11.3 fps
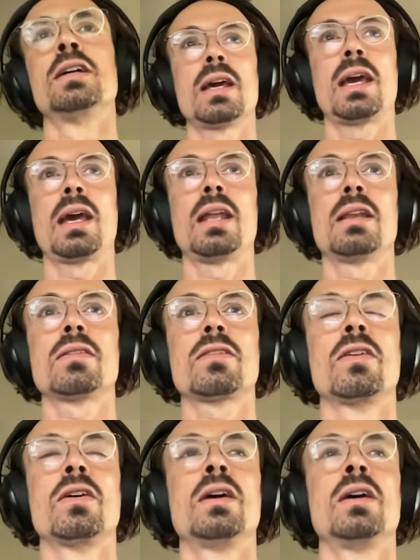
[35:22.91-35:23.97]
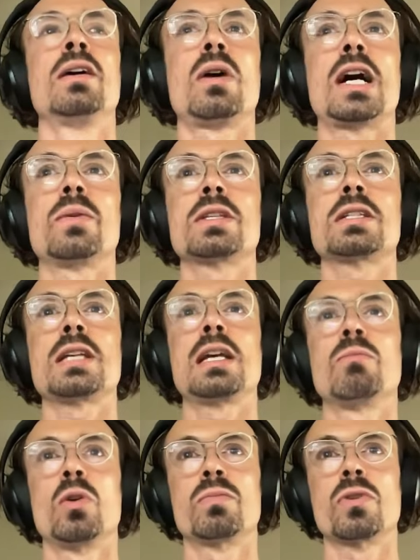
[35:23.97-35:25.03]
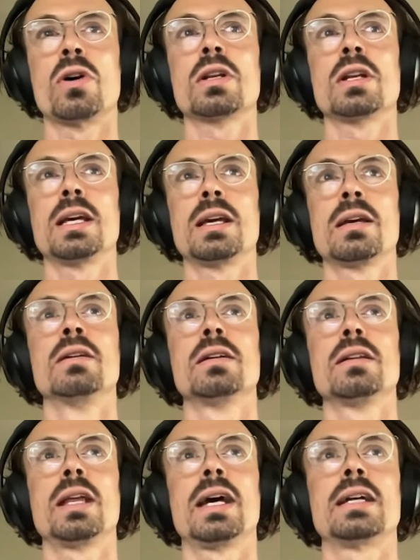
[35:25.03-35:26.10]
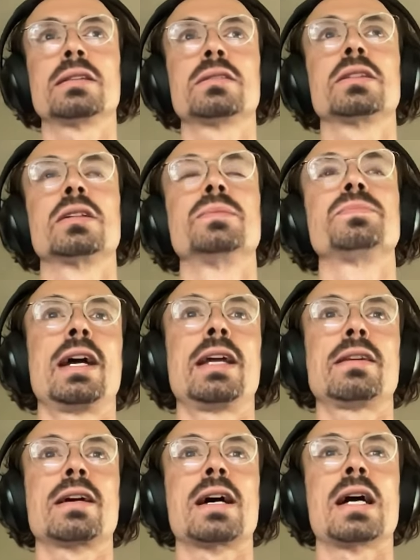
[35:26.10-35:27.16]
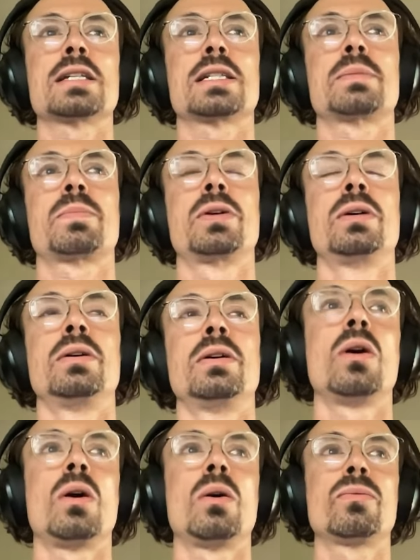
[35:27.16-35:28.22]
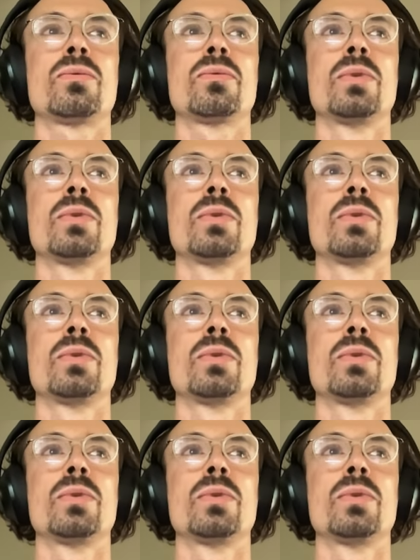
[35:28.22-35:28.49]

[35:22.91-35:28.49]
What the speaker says: And I would say more broadly that at the cusp of